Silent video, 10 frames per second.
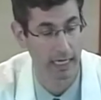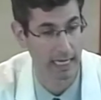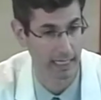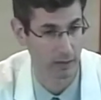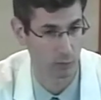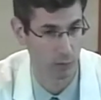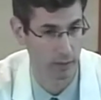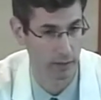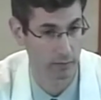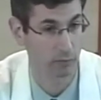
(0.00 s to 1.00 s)
and
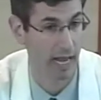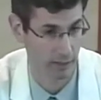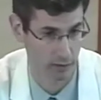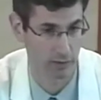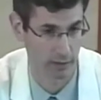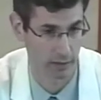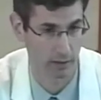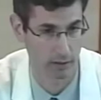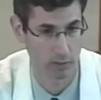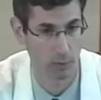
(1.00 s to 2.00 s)
with fractures that
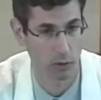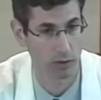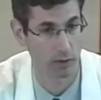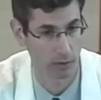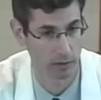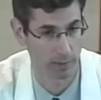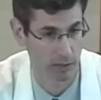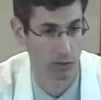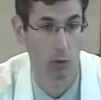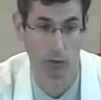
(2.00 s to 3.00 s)
occur, especially
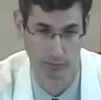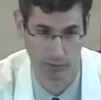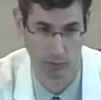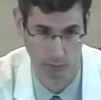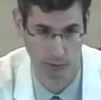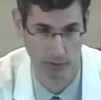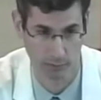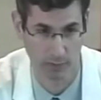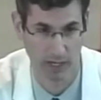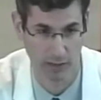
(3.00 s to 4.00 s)
in older folks with
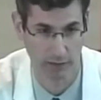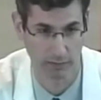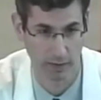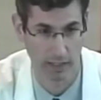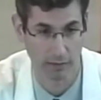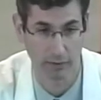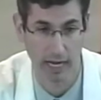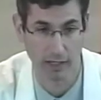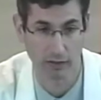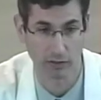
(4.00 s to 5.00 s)
compression
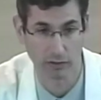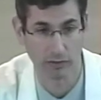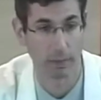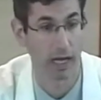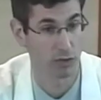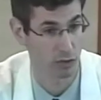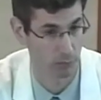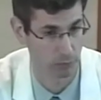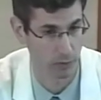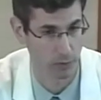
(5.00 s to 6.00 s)
fractures from
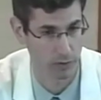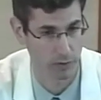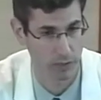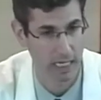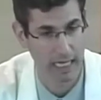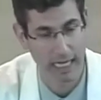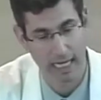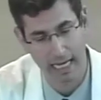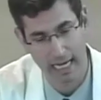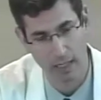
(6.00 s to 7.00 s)
osteoporosis.
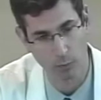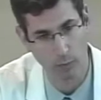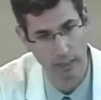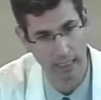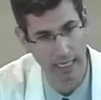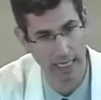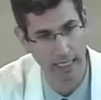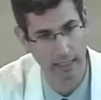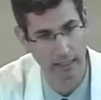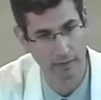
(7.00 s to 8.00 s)
And we
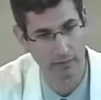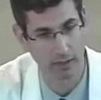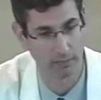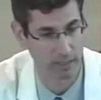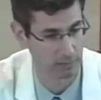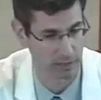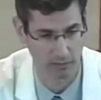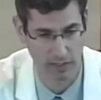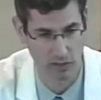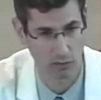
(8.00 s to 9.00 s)
can, in a very minimally
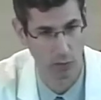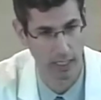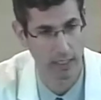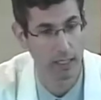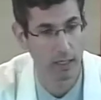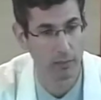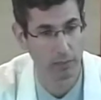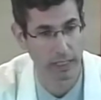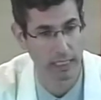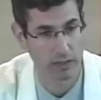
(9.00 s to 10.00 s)
invasive way,
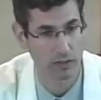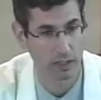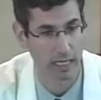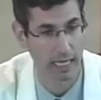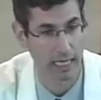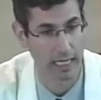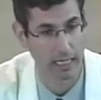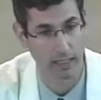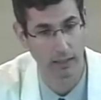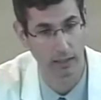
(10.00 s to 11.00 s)
place
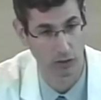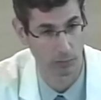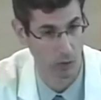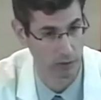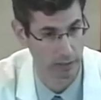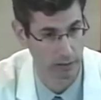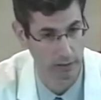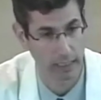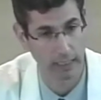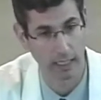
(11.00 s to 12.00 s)
a small
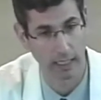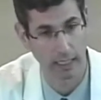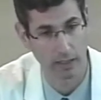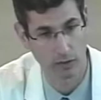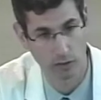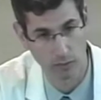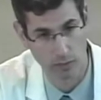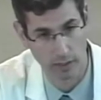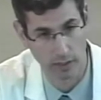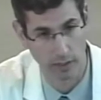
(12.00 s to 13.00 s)
needle into
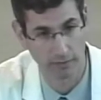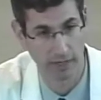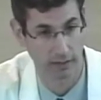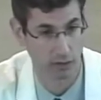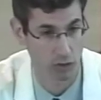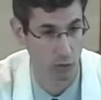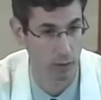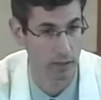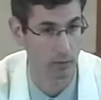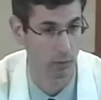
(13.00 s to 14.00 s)
the affected
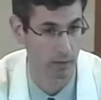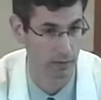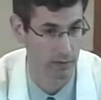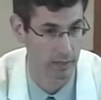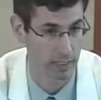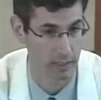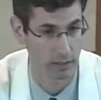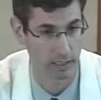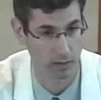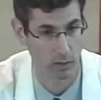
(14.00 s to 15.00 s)
joint or near the
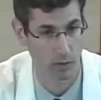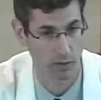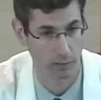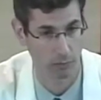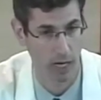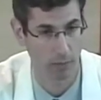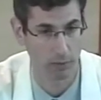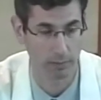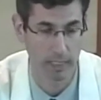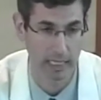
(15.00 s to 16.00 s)
disc that's causing a
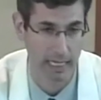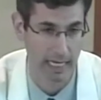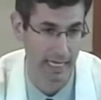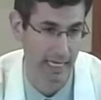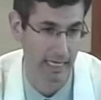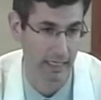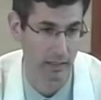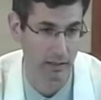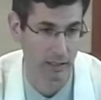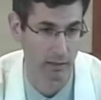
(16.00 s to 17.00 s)
problem,
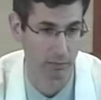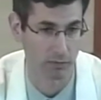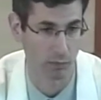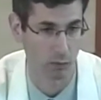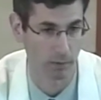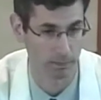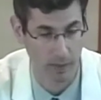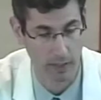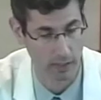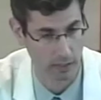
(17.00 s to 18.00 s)
and perform
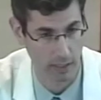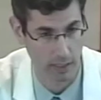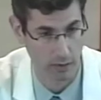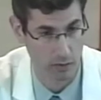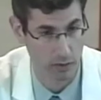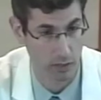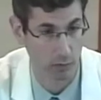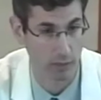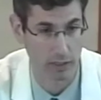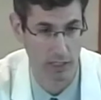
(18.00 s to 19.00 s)

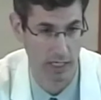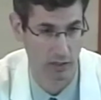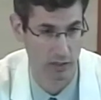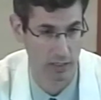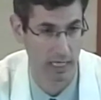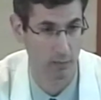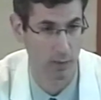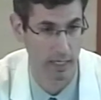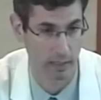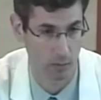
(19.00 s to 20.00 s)
steroid injections in that
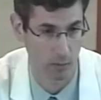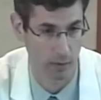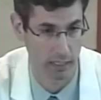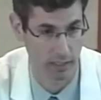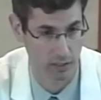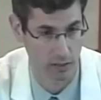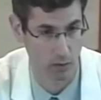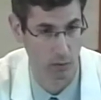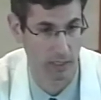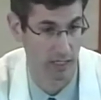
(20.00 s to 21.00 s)
way, or
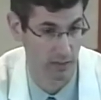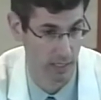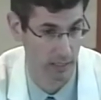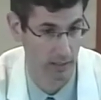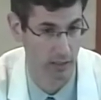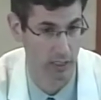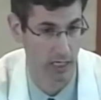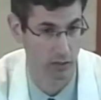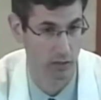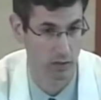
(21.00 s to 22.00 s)
local anesthetic
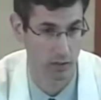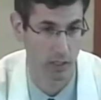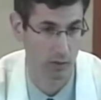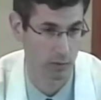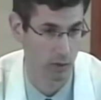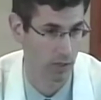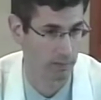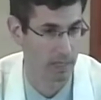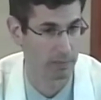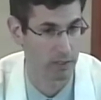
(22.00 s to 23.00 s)
injections. We call
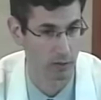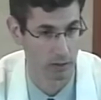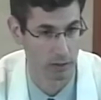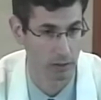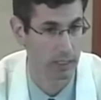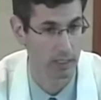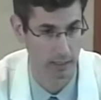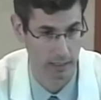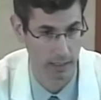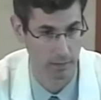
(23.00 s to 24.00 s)
them epidural
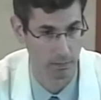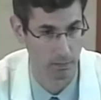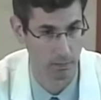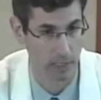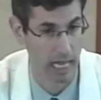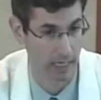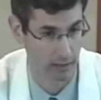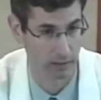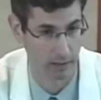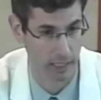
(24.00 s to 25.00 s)

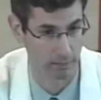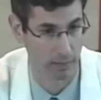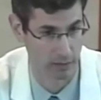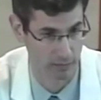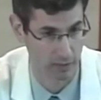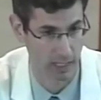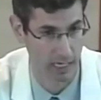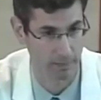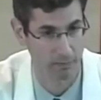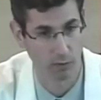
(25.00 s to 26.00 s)
blocks much of the
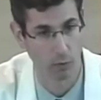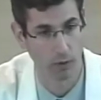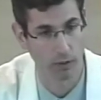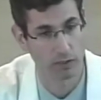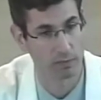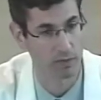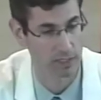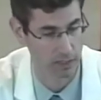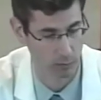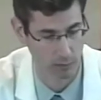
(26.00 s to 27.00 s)
time for some of the
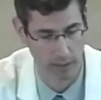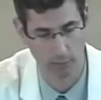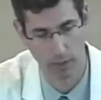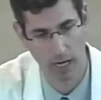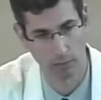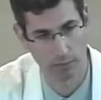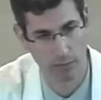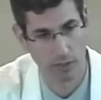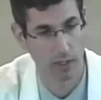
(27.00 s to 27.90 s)
disc-related problems.